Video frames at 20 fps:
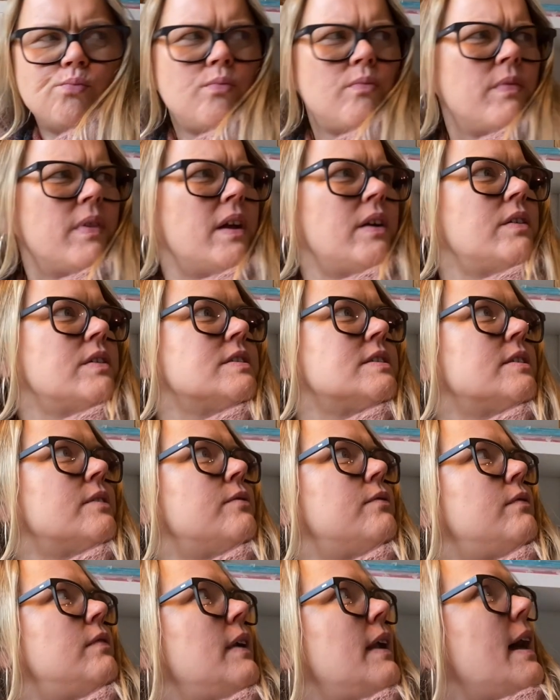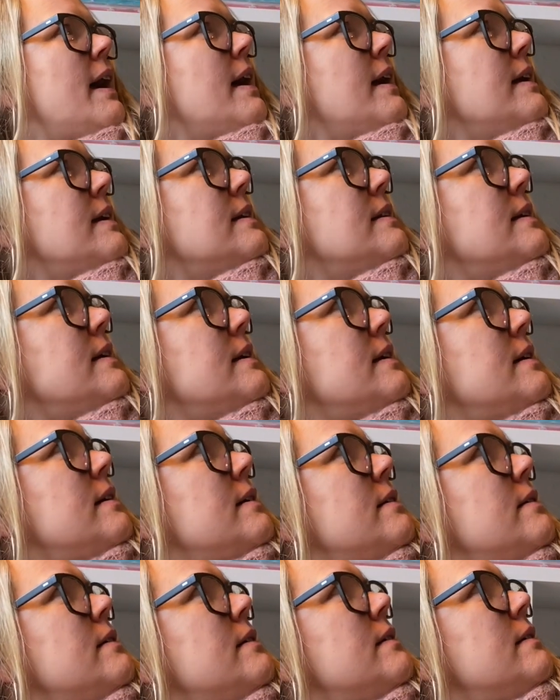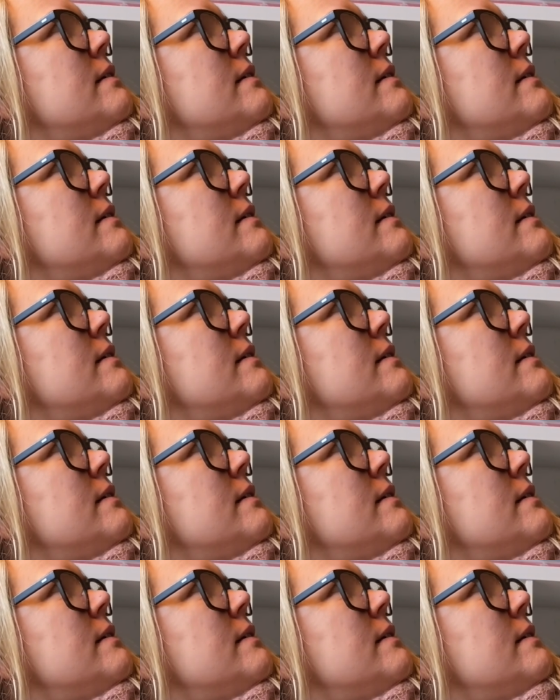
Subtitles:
There is a fly in here.